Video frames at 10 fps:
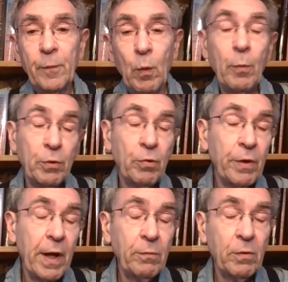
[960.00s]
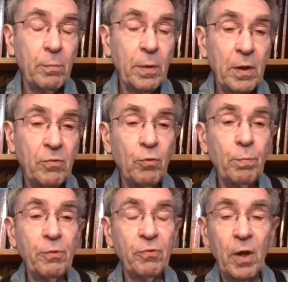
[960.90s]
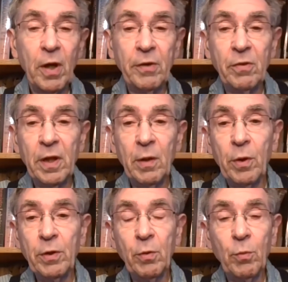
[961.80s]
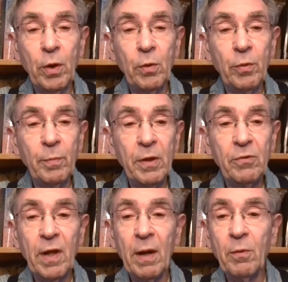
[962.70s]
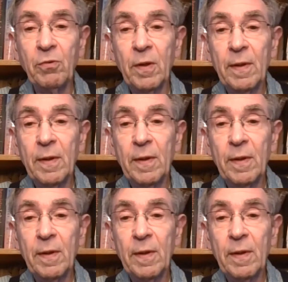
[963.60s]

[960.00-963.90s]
what would turn out to be superstars, and they wanted to work with me. So that was